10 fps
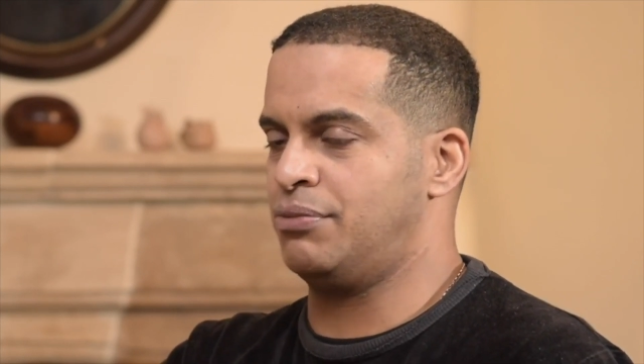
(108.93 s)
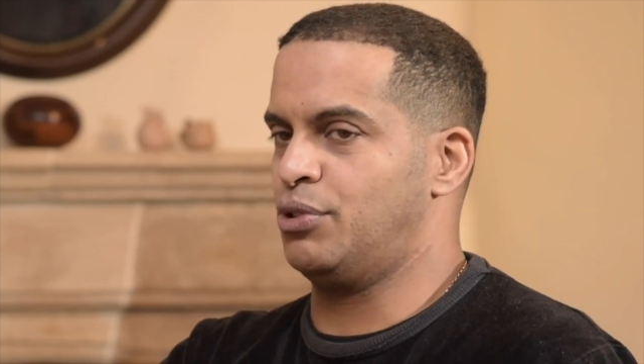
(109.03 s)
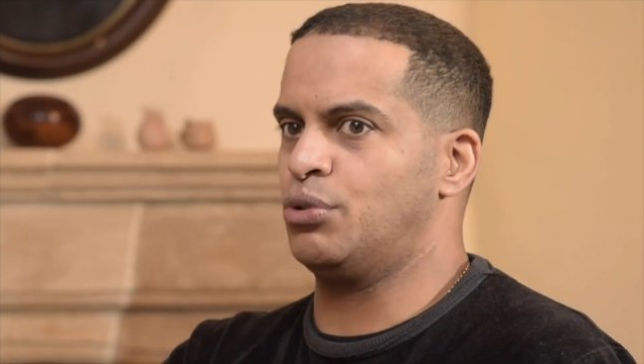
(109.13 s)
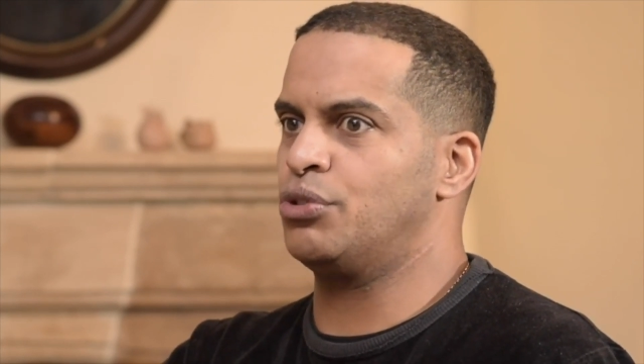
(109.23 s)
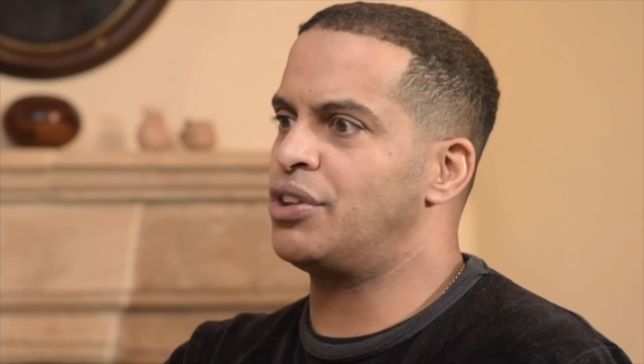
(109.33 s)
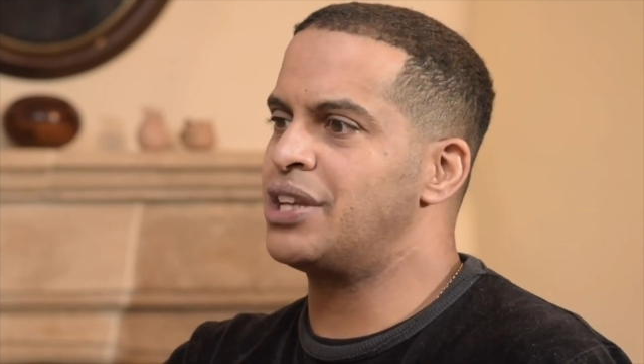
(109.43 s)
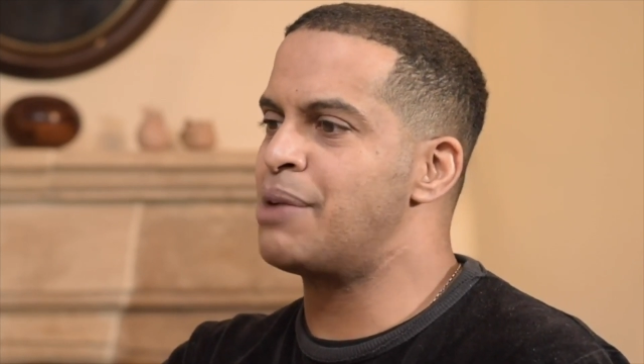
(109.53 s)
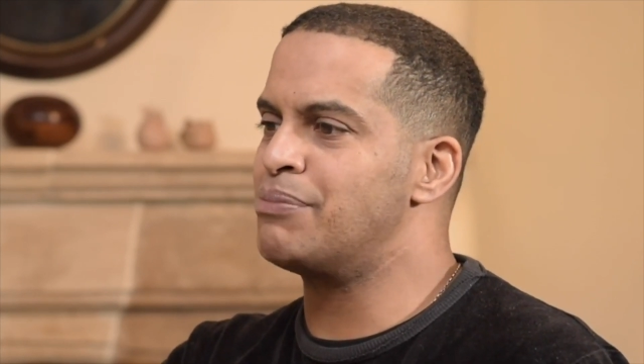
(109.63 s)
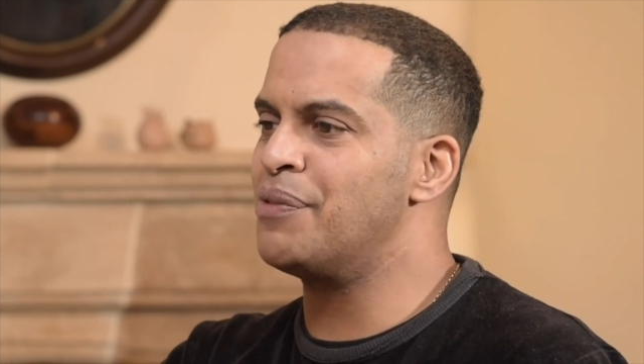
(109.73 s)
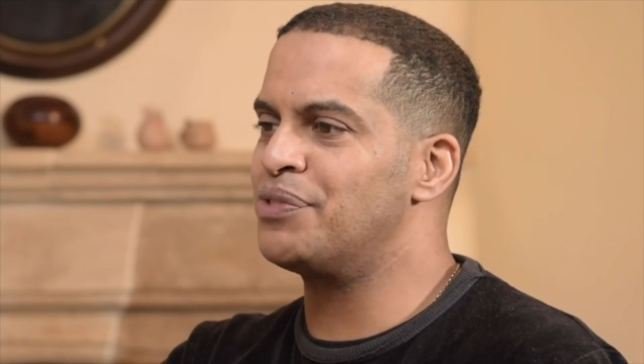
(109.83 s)
My daughter's only
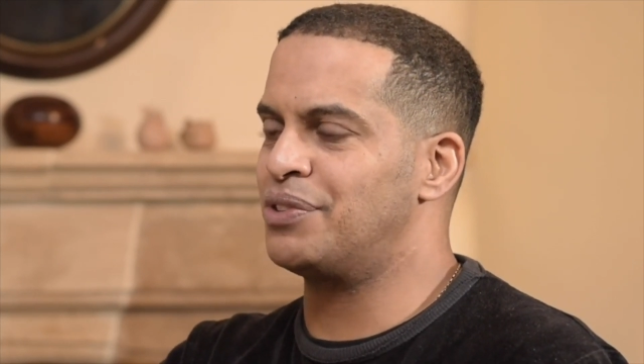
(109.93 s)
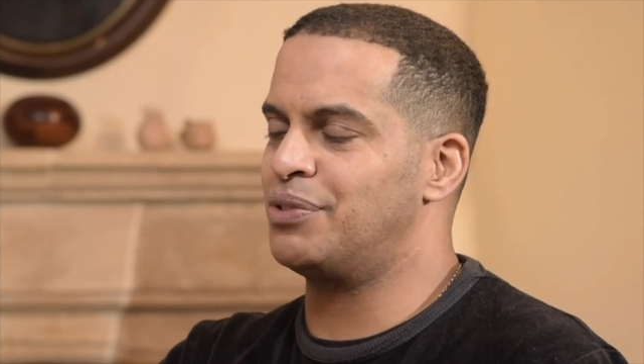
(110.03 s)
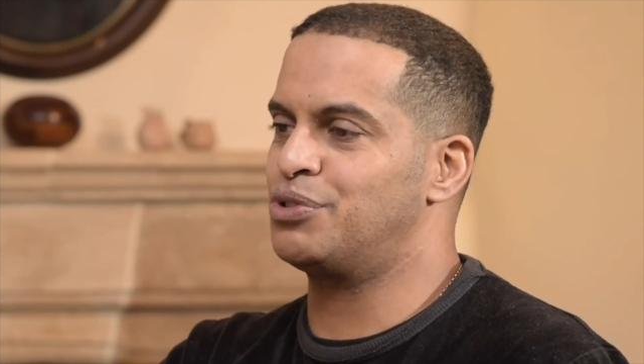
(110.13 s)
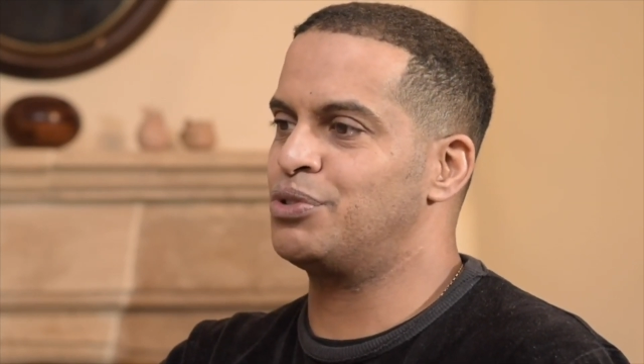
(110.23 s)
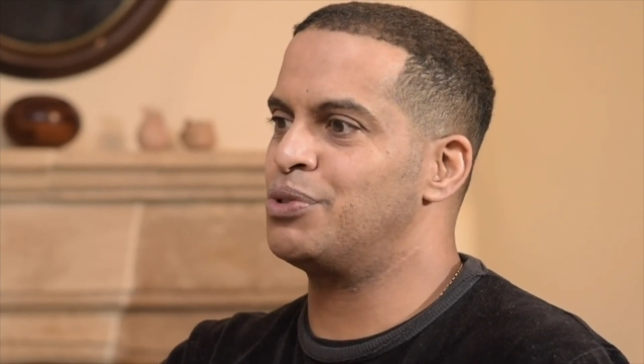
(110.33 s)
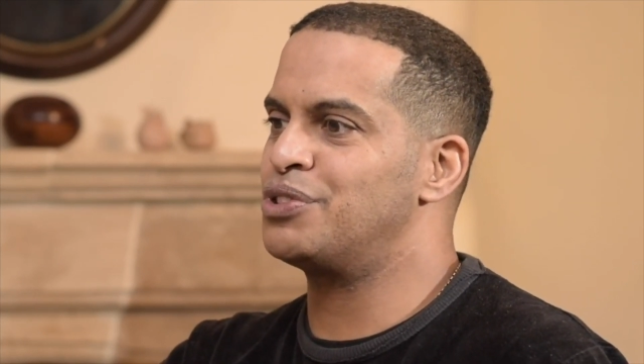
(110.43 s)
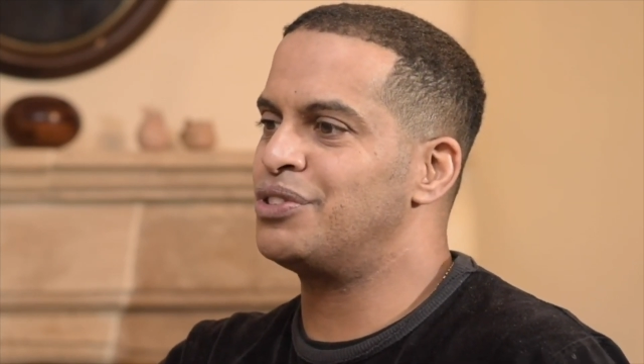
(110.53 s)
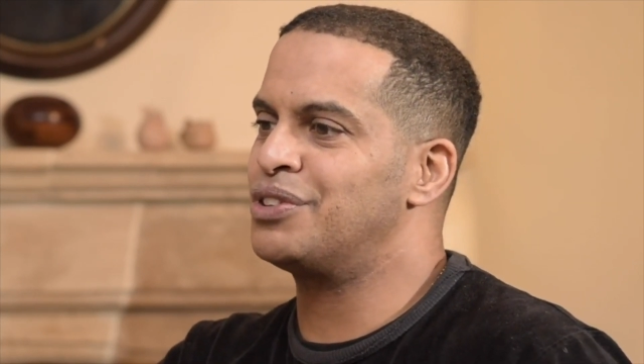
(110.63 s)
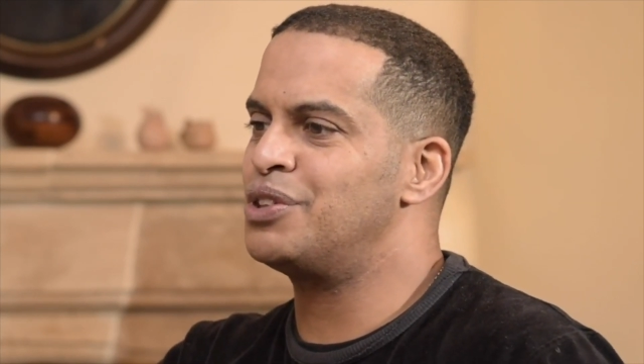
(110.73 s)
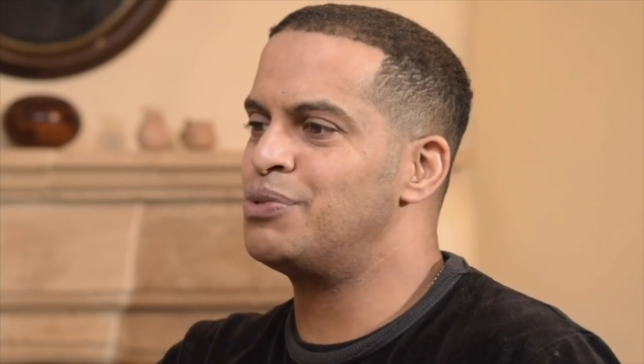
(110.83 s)
8 months. I'm not sure what she's
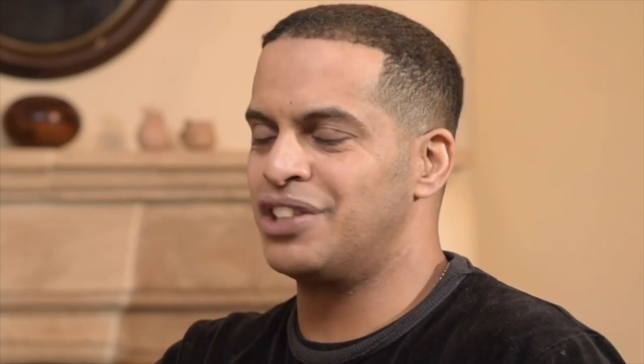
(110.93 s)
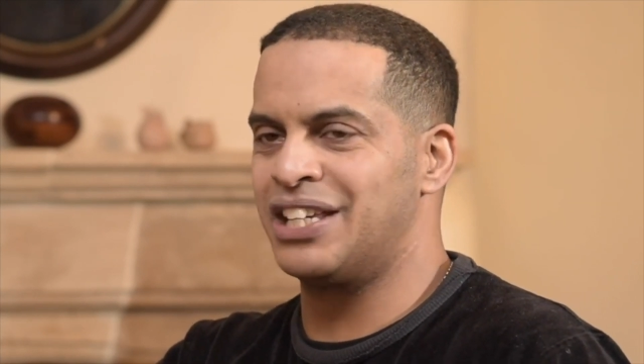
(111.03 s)
going to do, but she